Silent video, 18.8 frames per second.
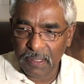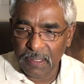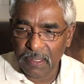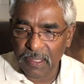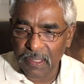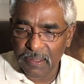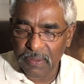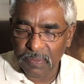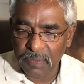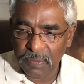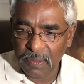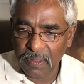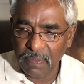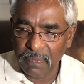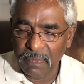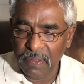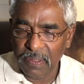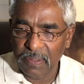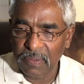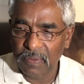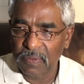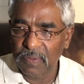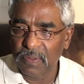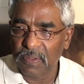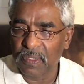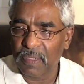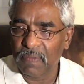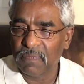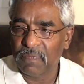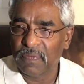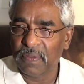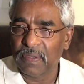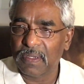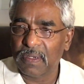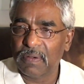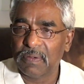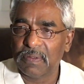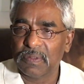That's the only way you can
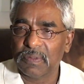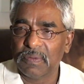figure out.